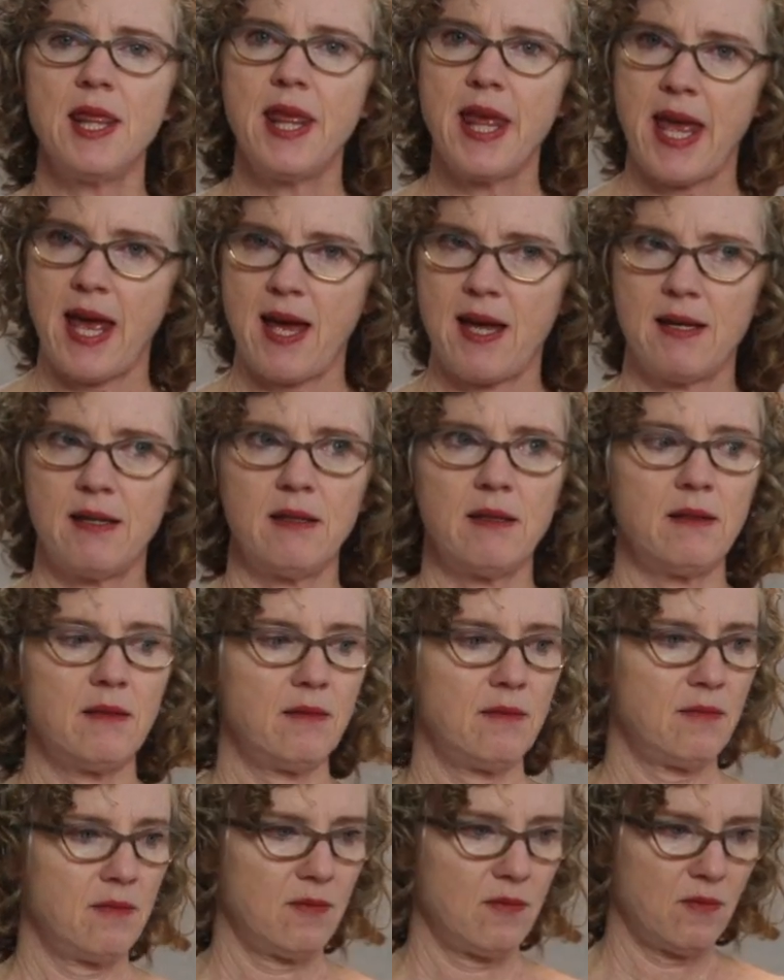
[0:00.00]
than
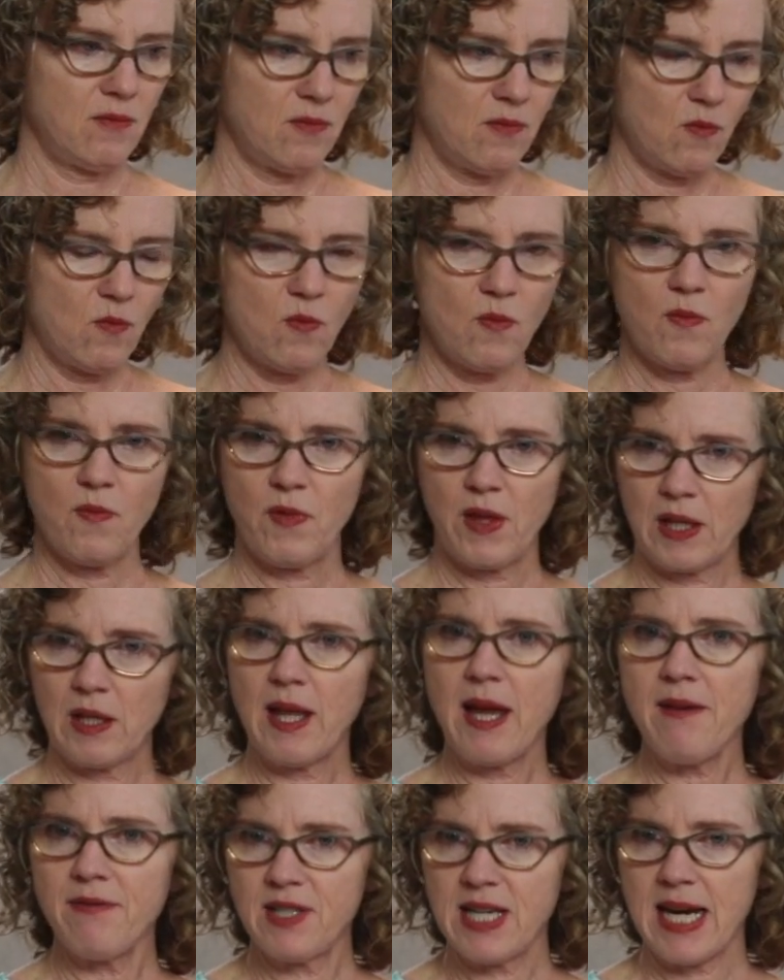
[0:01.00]
the
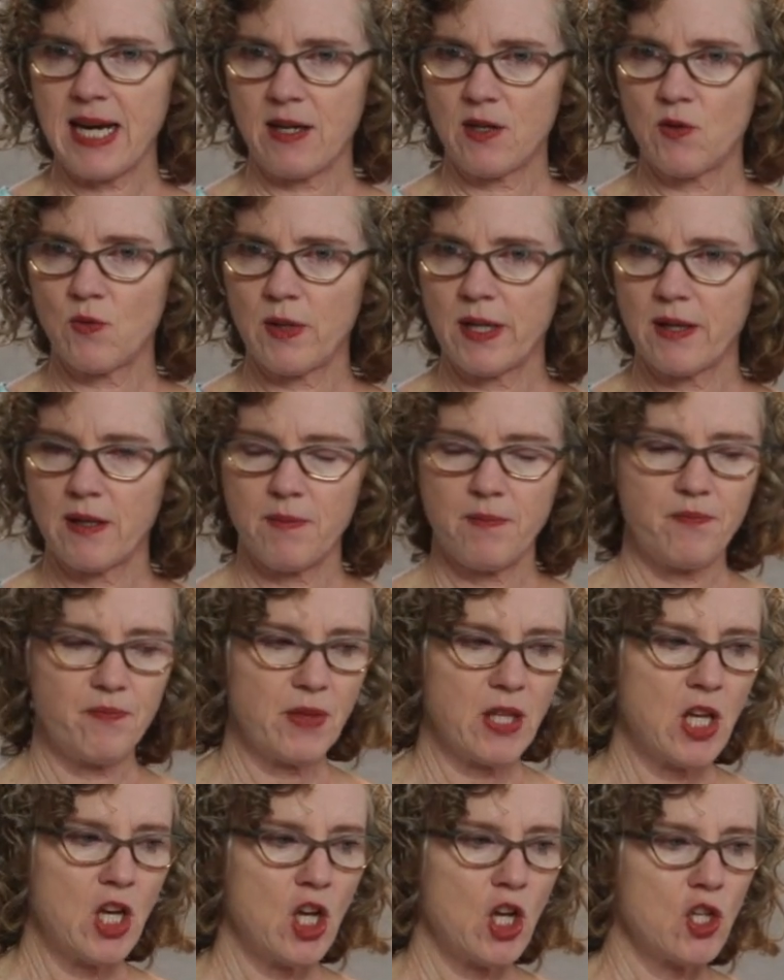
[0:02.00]
left hand rhythm.
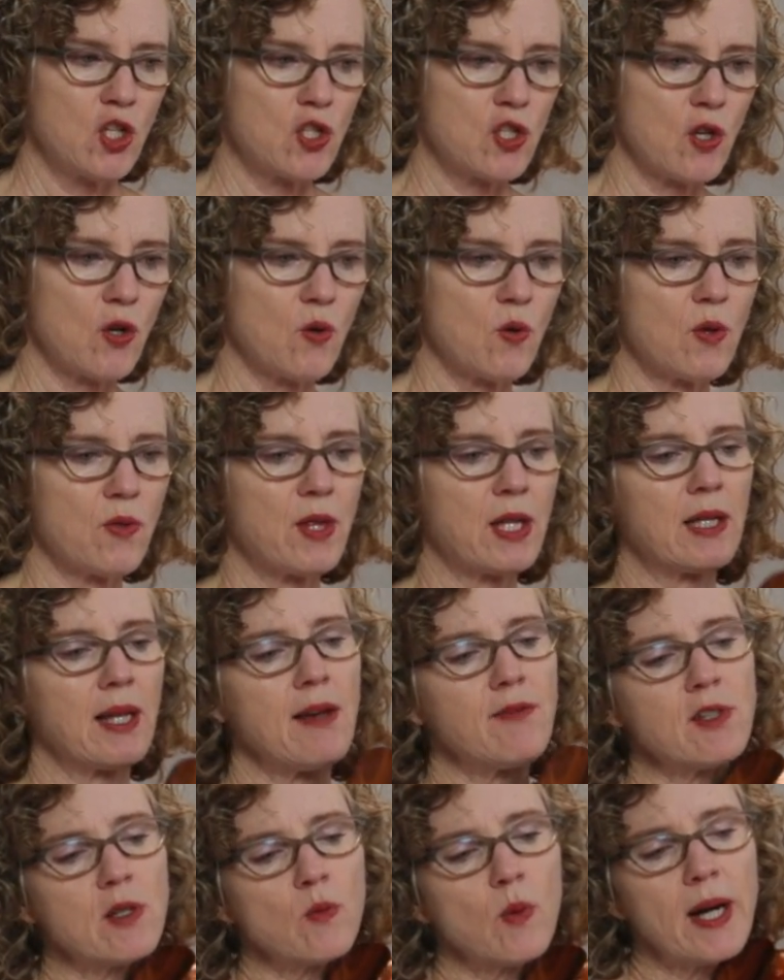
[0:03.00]
So the
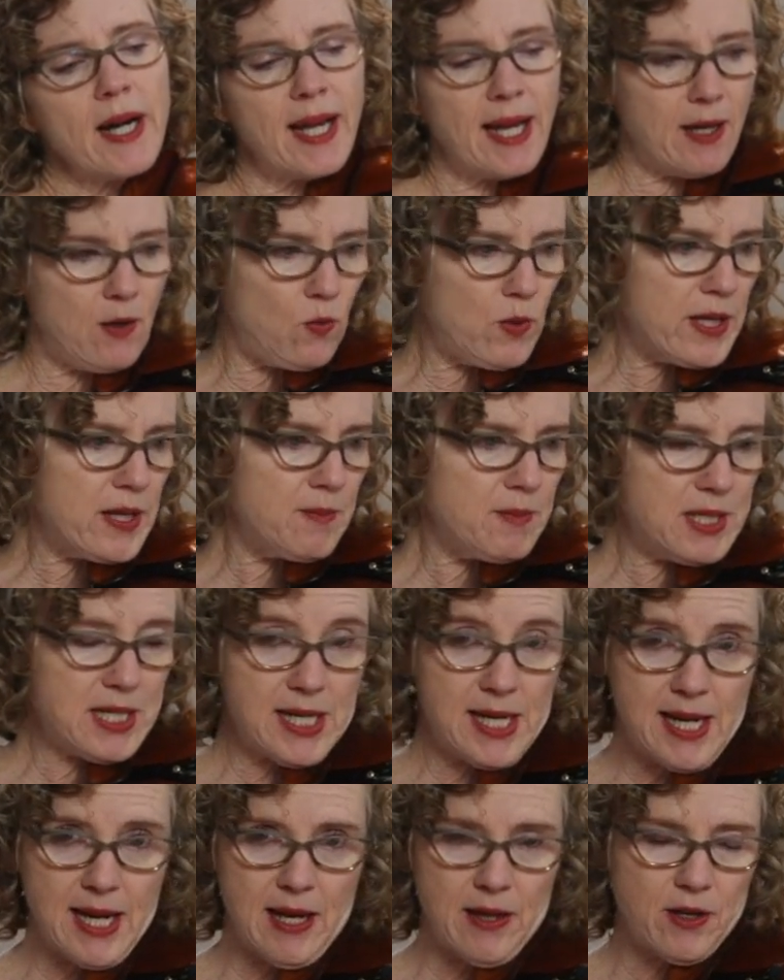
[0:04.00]
left and right hand rhythm
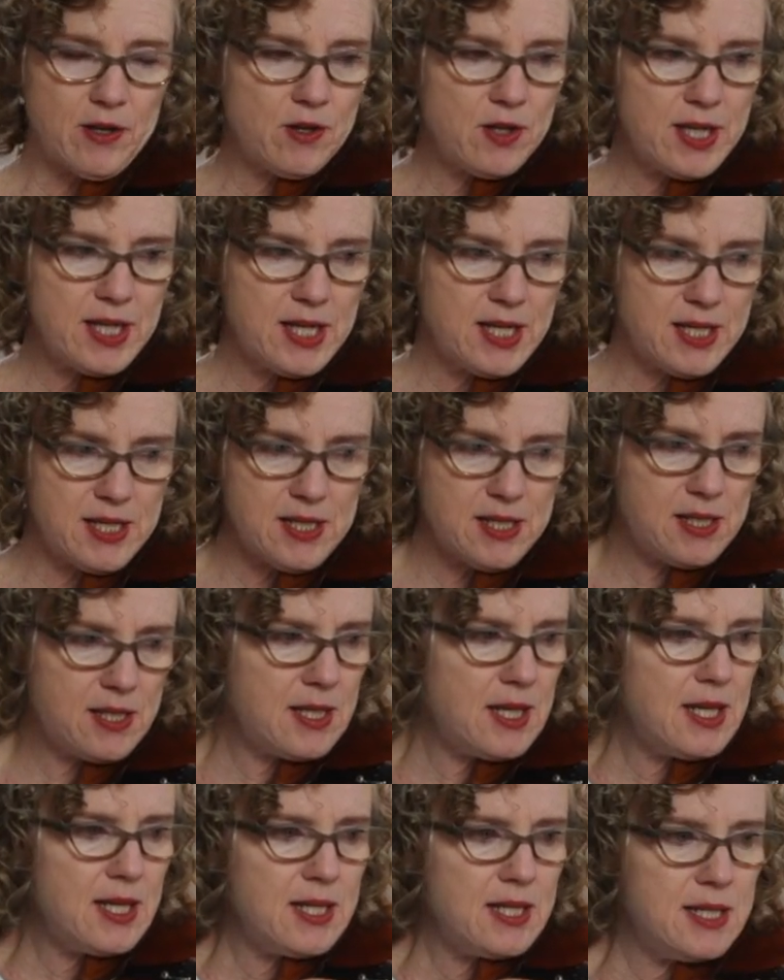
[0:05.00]
together
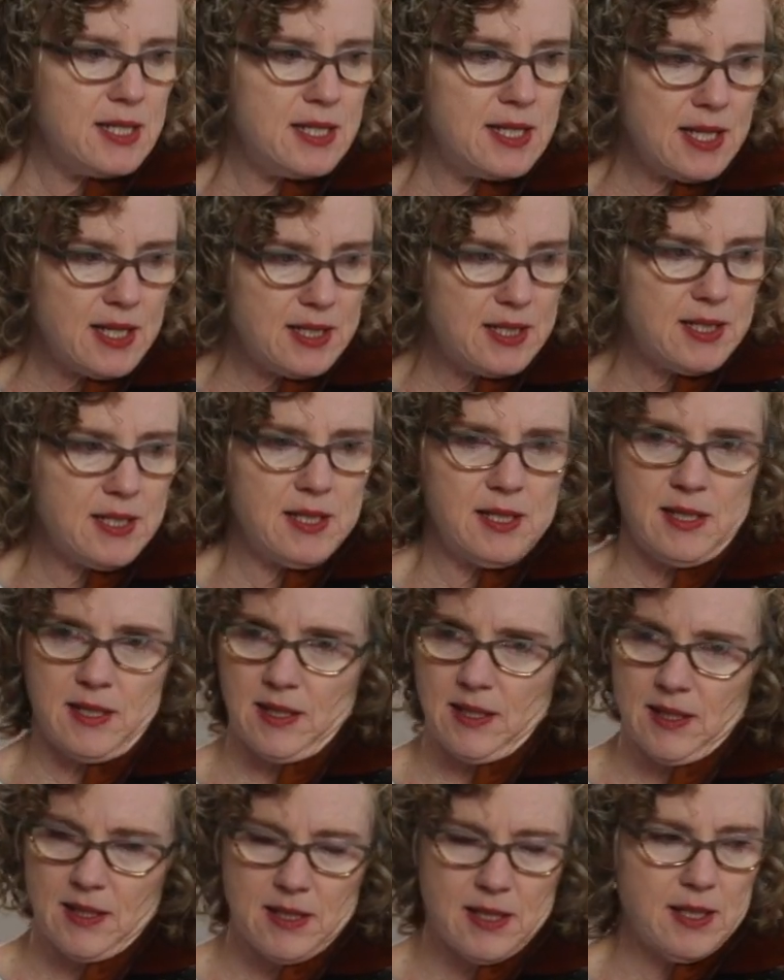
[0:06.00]
is da da
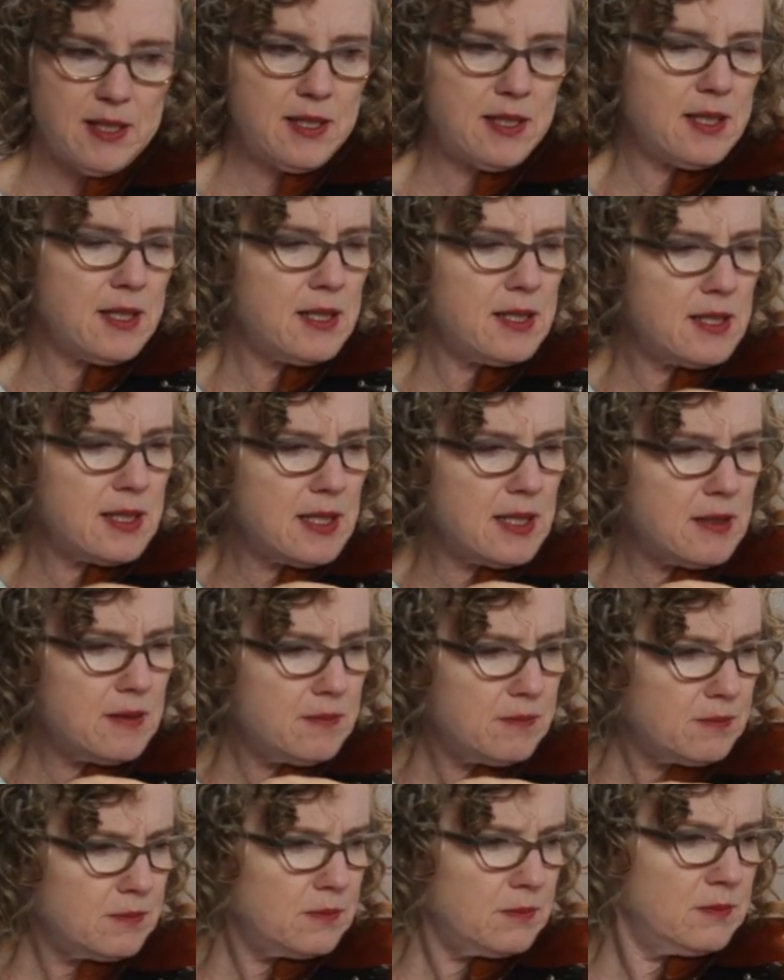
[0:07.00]
da da da
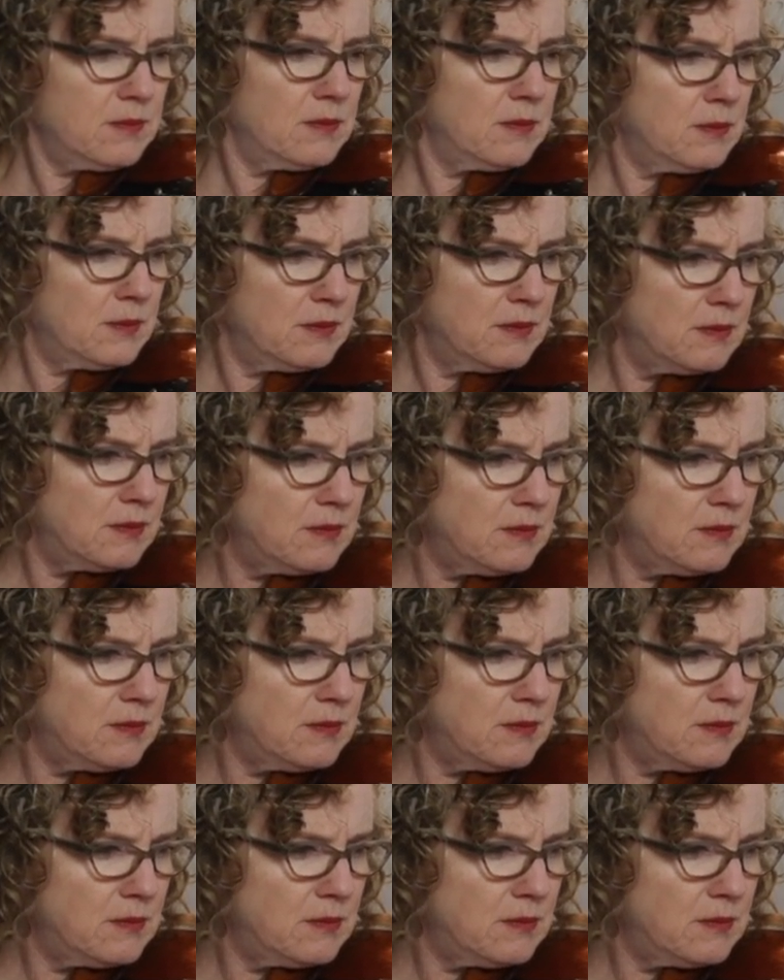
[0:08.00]
da.